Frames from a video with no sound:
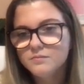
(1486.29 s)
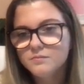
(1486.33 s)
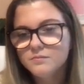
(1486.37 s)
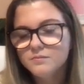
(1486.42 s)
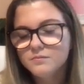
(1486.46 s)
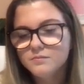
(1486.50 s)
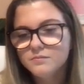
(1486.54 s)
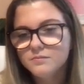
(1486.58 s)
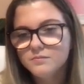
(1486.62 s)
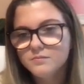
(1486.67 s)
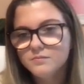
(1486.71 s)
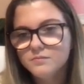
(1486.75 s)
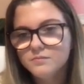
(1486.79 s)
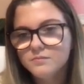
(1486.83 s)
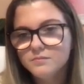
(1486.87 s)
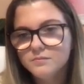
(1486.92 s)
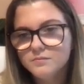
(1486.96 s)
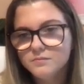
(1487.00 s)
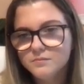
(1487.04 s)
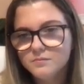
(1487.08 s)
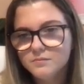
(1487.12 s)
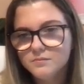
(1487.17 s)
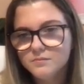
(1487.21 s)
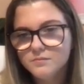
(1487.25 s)

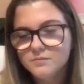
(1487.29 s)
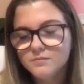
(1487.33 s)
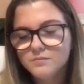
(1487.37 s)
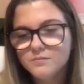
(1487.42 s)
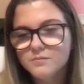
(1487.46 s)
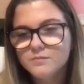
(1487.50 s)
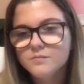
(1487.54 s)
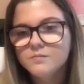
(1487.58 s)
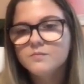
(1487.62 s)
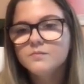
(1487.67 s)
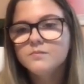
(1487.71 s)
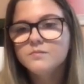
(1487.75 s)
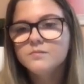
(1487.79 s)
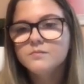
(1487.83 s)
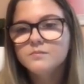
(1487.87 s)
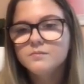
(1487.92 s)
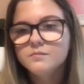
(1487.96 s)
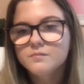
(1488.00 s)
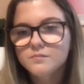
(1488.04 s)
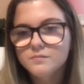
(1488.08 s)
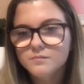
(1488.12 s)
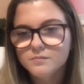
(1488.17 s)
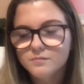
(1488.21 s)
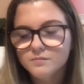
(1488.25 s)

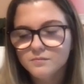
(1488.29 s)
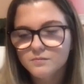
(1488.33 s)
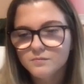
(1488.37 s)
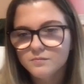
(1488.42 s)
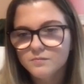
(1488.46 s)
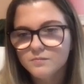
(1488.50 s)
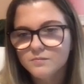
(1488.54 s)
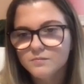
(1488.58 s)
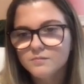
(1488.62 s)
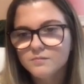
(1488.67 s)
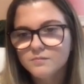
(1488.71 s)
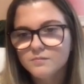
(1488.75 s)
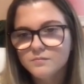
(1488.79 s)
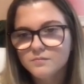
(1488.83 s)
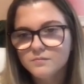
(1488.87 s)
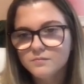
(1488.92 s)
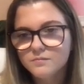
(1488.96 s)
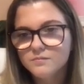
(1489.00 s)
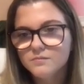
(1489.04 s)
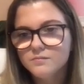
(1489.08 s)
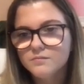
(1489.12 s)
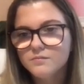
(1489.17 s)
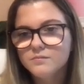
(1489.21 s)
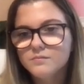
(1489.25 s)

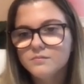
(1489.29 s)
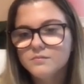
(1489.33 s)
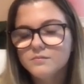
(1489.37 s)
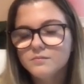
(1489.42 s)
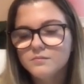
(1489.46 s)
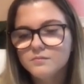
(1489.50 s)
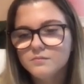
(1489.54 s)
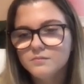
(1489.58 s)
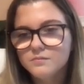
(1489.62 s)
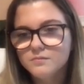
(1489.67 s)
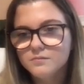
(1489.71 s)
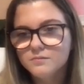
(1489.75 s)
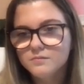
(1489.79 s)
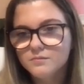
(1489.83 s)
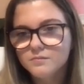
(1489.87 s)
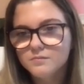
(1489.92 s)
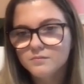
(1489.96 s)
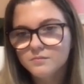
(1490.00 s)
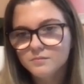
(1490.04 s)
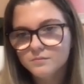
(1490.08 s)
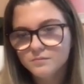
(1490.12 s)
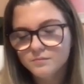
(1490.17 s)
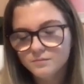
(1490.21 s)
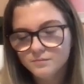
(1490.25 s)

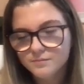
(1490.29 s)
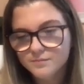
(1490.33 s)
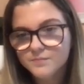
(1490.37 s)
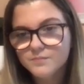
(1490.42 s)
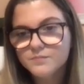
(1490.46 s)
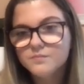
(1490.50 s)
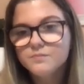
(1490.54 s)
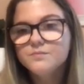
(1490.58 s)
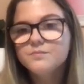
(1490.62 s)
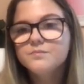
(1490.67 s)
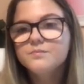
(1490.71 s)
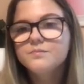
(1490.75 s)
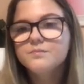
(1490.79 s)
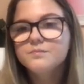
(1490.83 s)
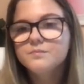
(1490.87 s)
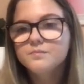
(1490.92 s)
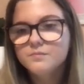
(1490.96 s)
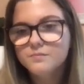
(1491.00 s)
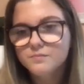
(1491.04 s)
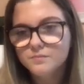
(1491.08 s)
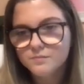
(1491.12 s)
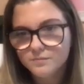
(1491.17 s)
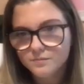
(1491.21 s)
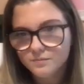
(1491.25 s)

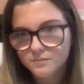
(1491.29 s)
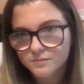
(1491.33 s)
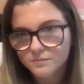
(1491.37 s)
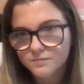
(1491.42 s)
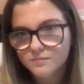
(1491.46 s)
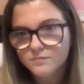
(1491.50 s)
No words are spoken by the person on screen.